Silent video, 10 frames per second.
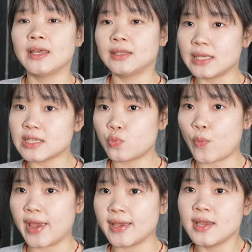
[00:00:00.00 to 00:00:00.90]
This
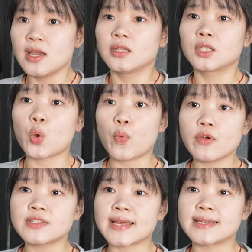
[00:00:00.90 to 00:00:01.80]
way, the wheels are